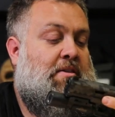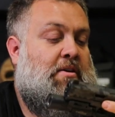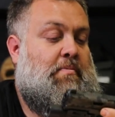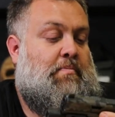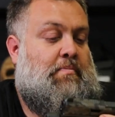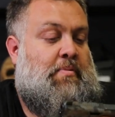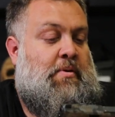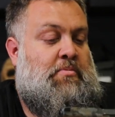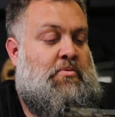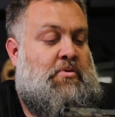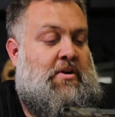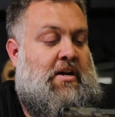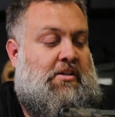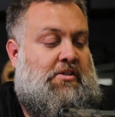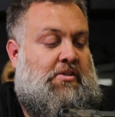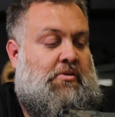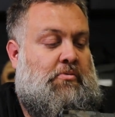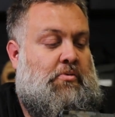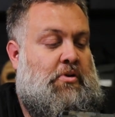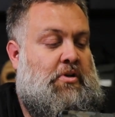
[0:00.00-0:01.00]
think people would
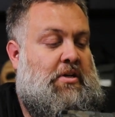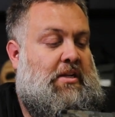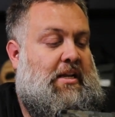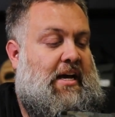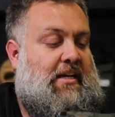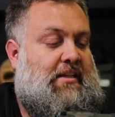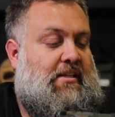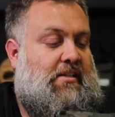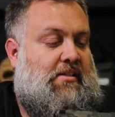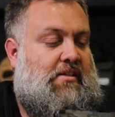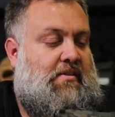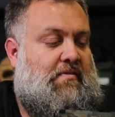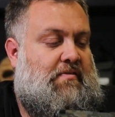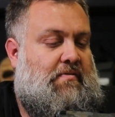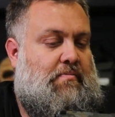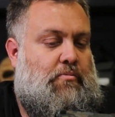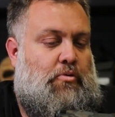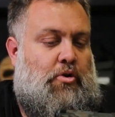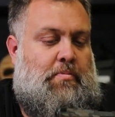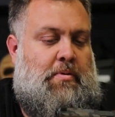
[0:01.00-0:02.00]
actually really like this if
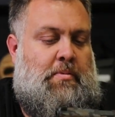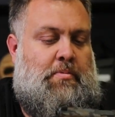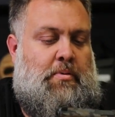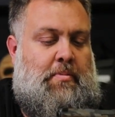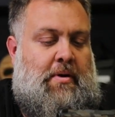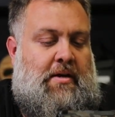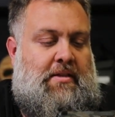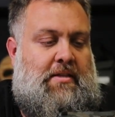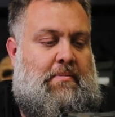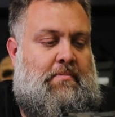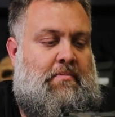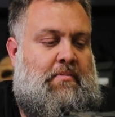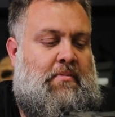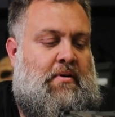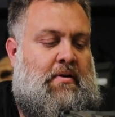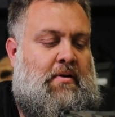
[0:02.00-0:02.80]
more people made them.